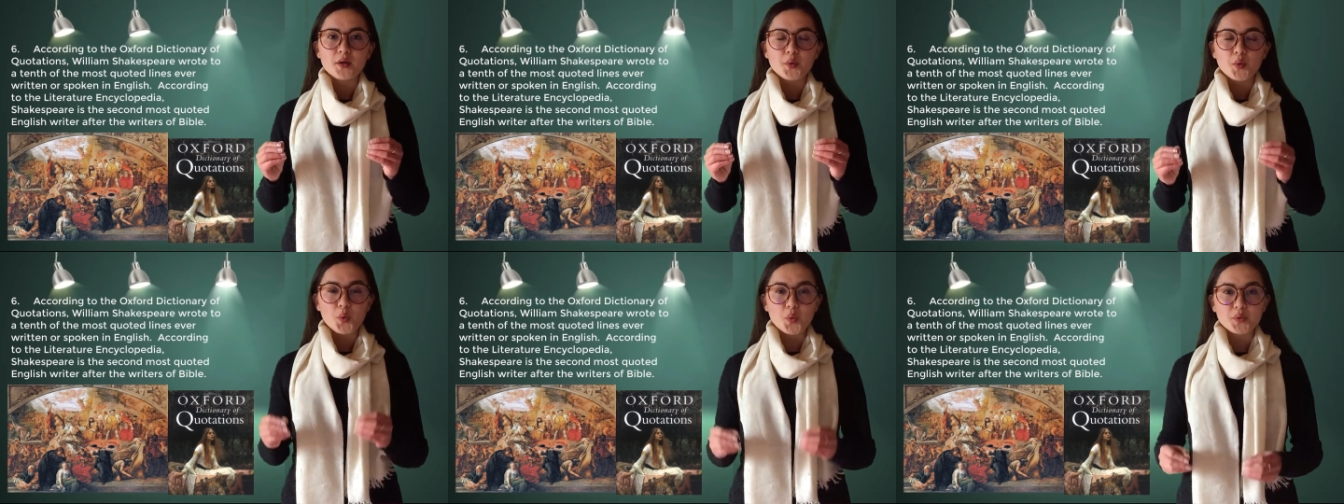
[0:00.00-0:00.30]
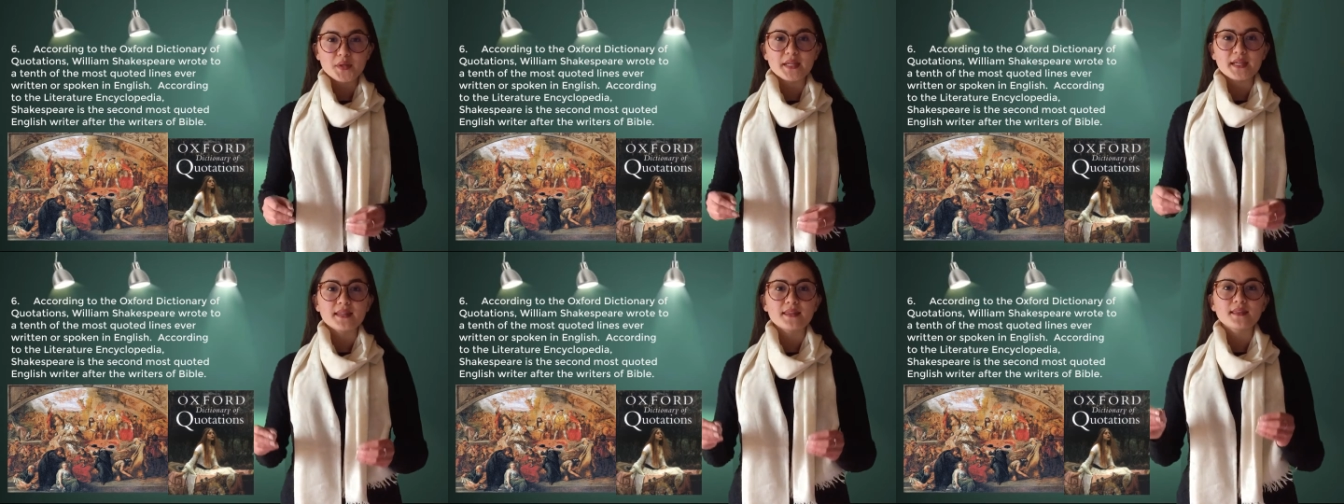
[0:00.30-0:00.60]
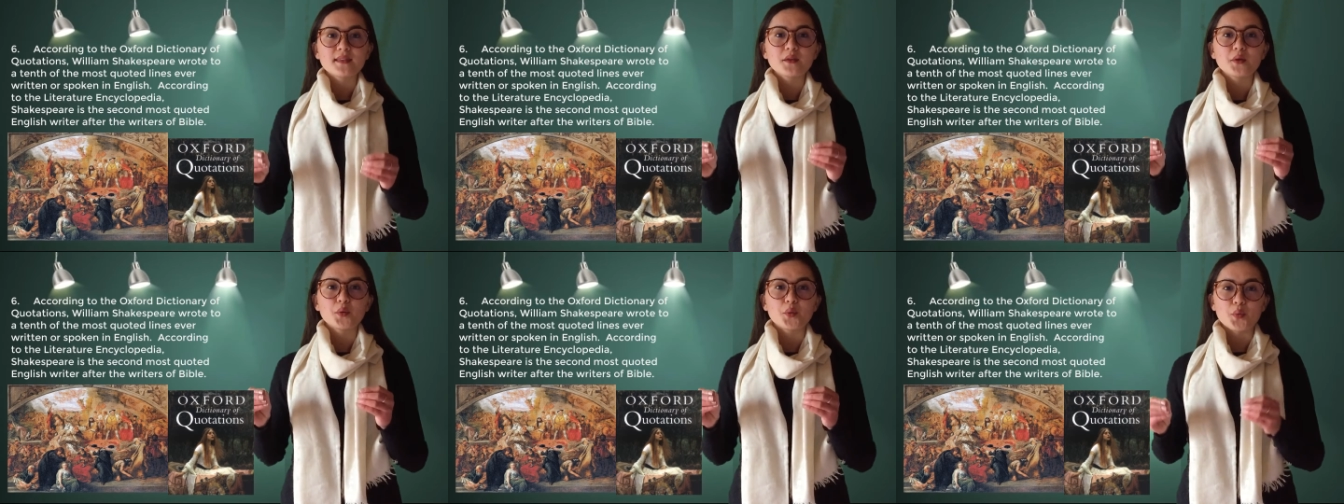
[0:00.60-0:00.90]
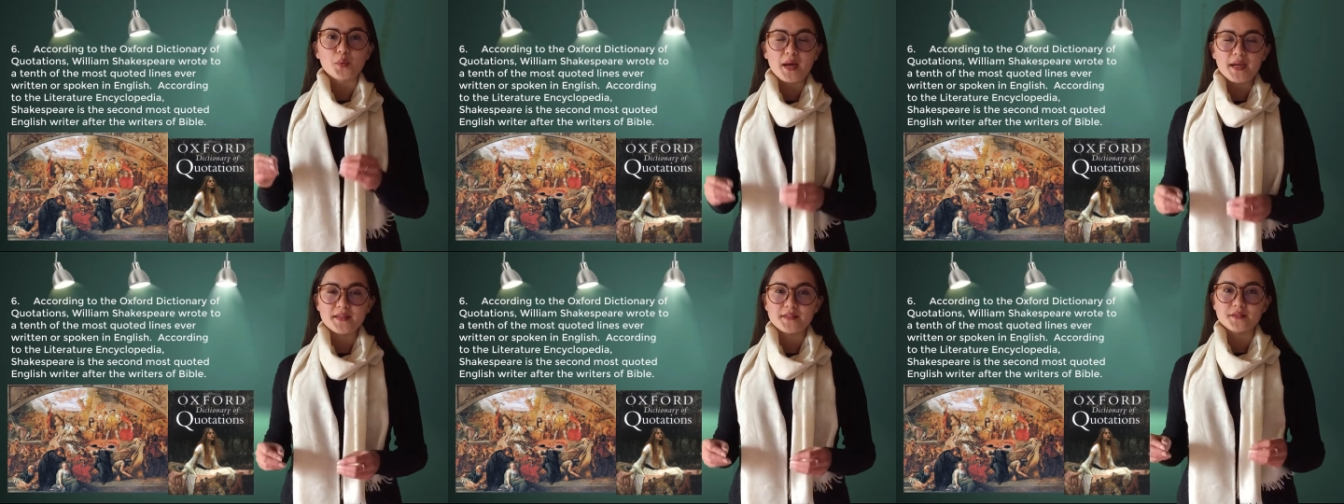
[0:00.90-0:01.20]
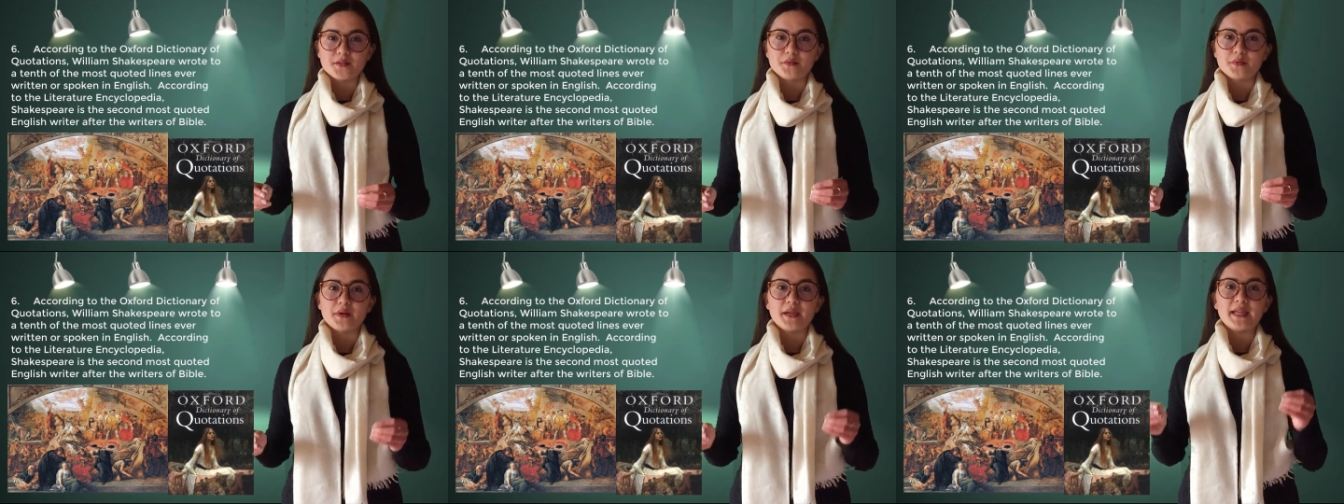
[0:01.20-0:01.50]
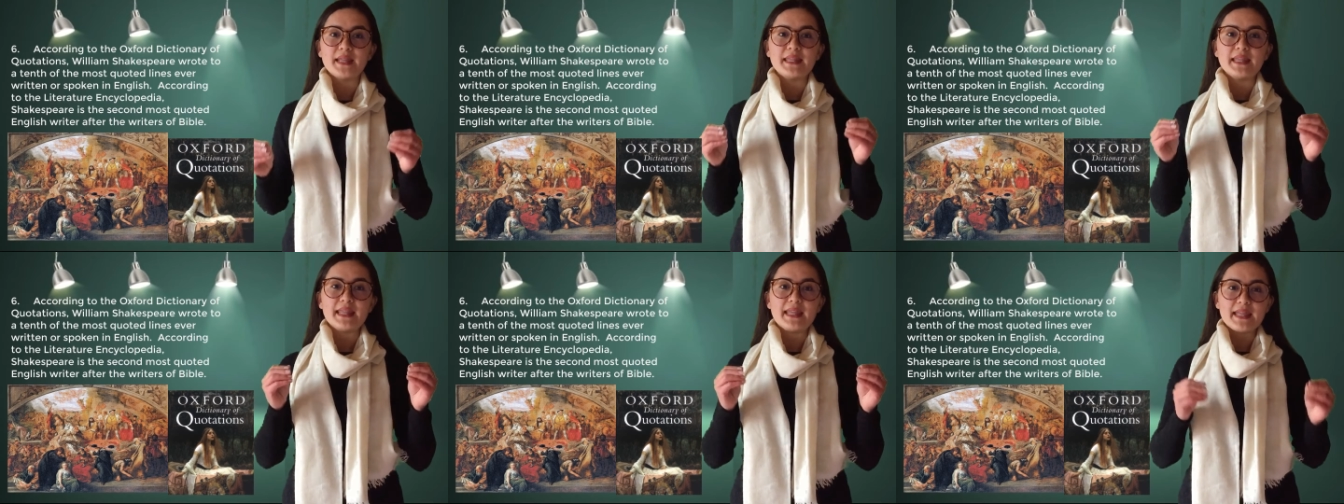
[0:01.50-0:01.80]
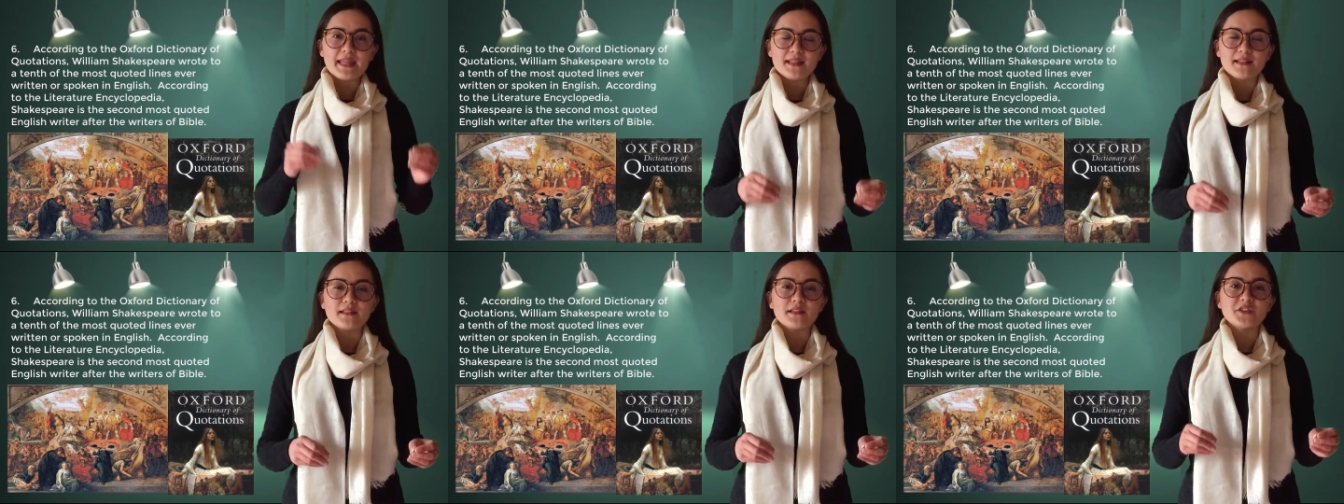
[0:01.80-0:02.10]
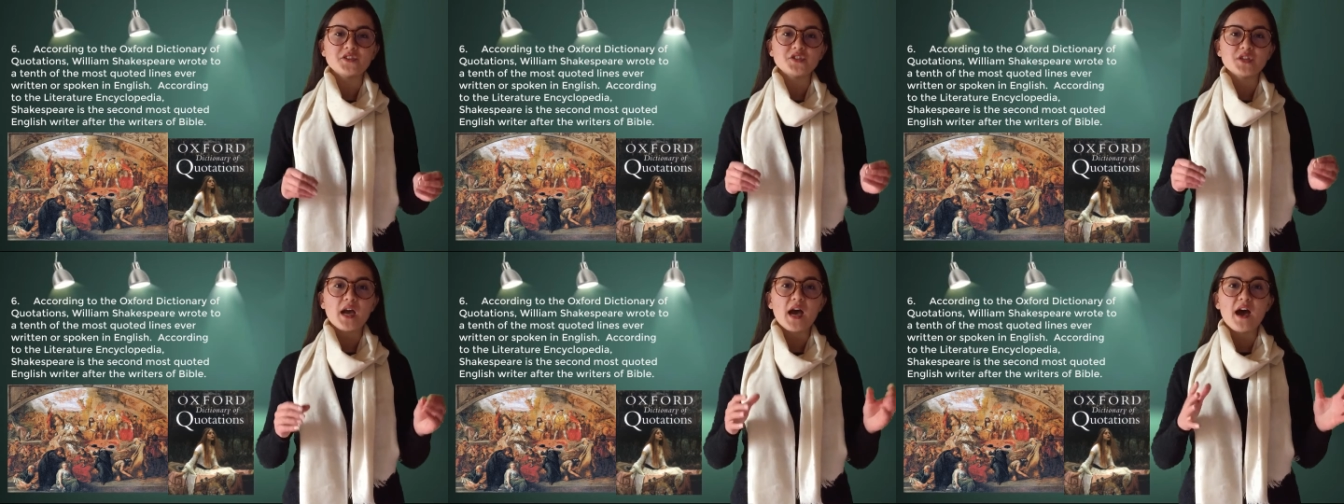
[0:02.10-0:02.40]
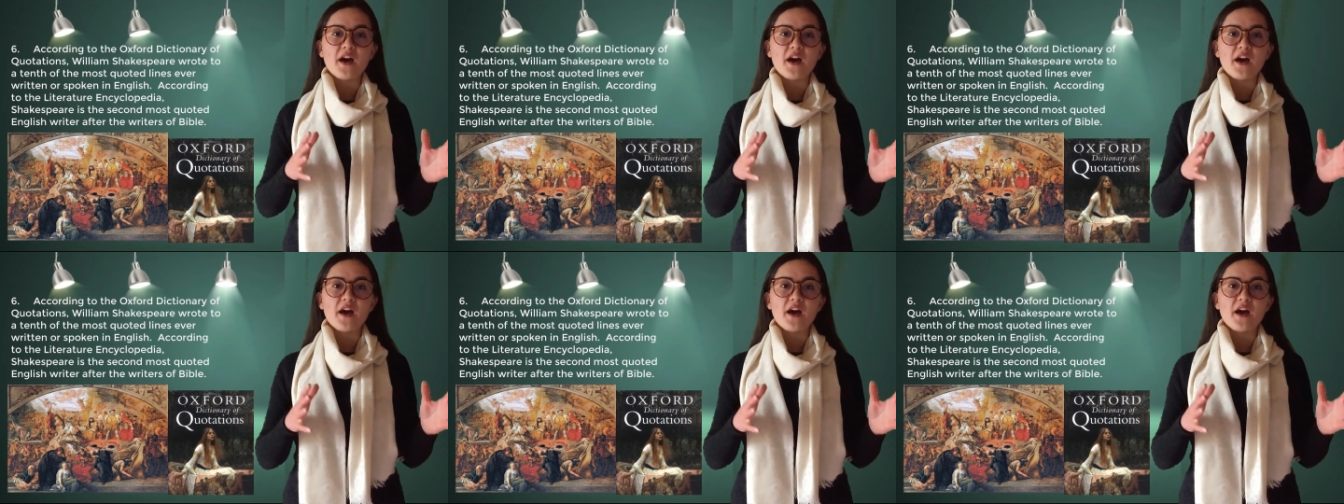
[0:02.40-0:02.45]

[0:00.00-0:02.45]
quoted writer in English